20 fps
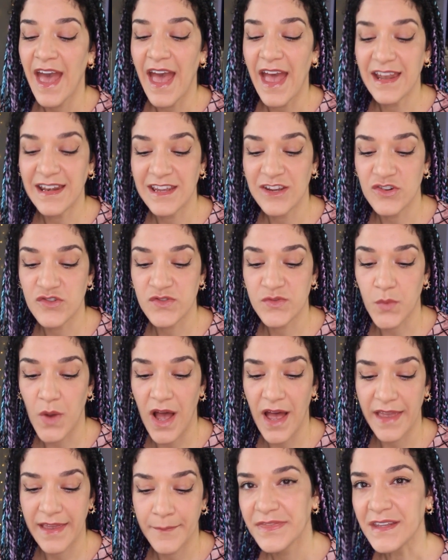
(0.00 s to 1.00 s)
And here's
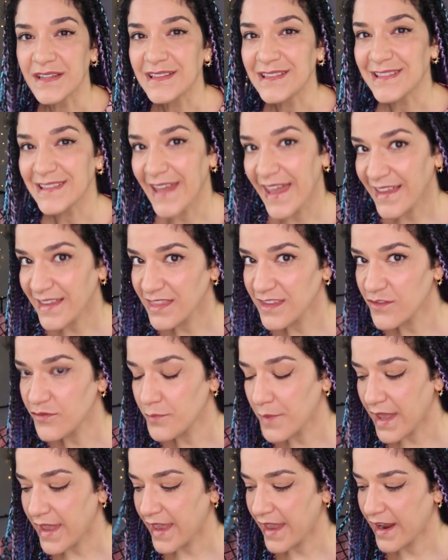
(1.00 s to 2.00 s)
why. The length of
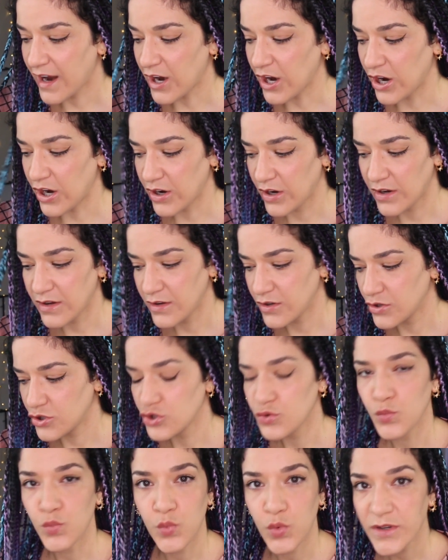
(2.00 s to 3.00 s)
my hair
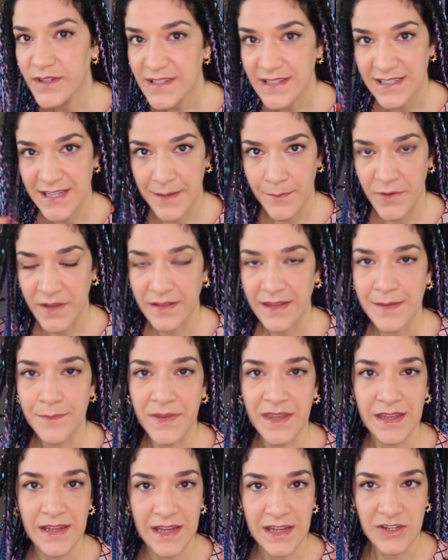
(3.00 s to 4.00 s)
wouldn't typically
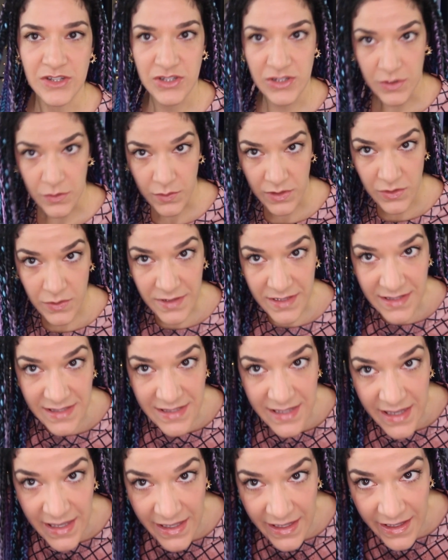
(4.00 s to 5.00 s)
be an issue. You could
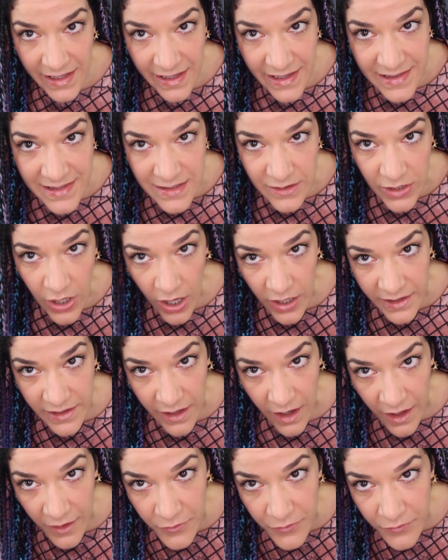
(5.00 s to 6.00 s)
see it's long
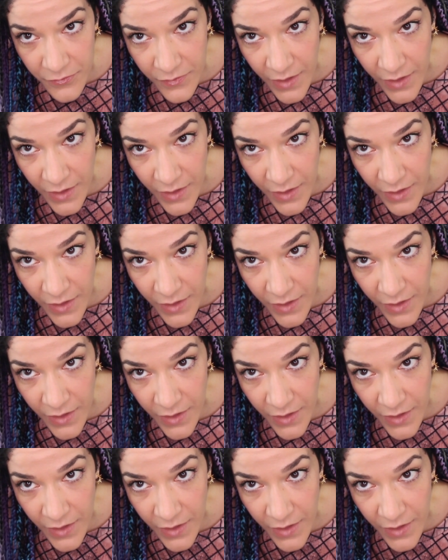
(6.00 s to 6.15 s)
enough.